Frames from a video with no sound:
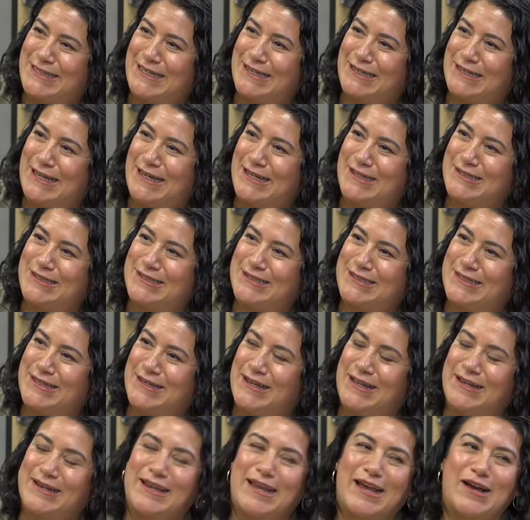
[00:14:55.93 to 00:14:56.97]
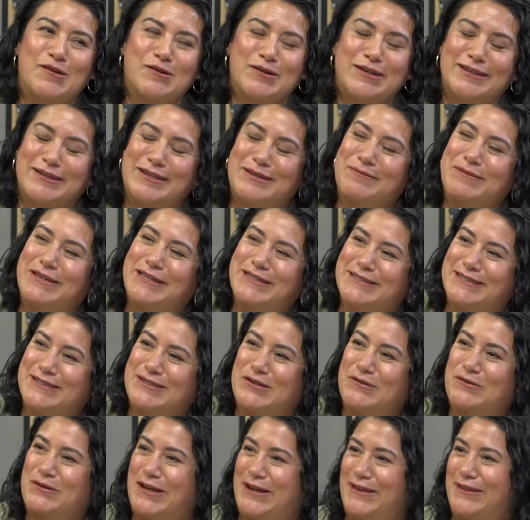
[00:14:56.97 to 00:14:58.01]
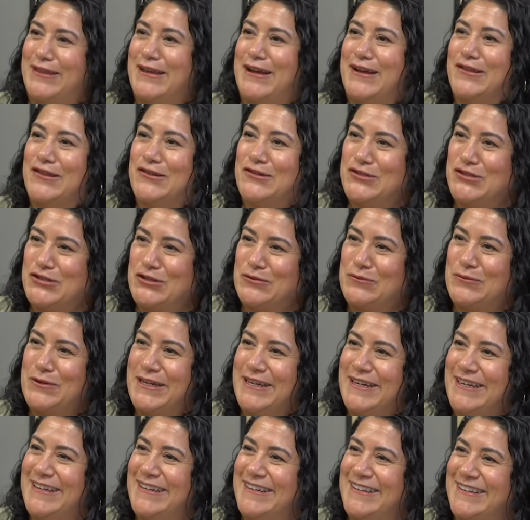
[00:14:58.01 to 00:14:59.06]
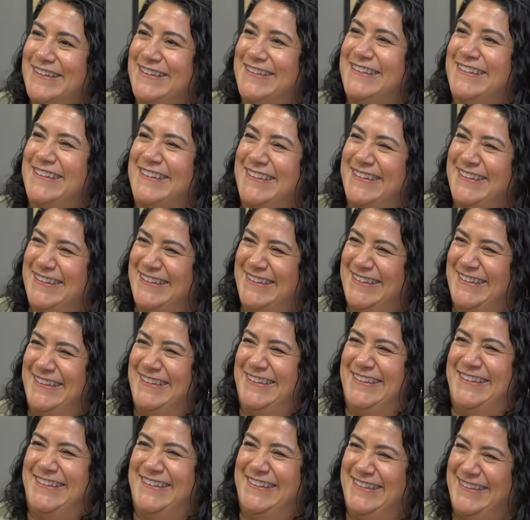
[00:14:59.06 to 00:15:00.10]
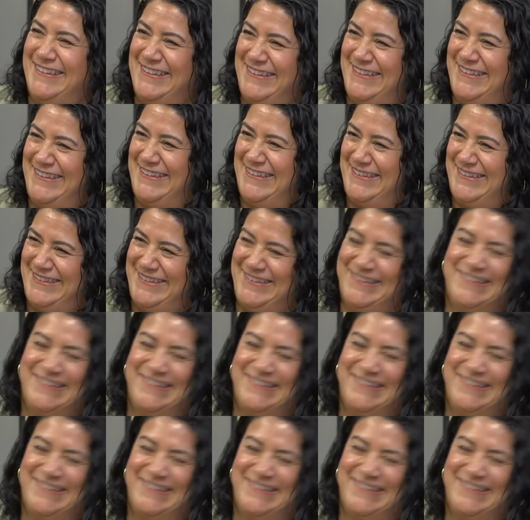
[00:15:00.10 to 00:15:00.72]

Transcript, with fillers: and, and, and county limits. So n neither should we. Right. Right. Yeah, exactly.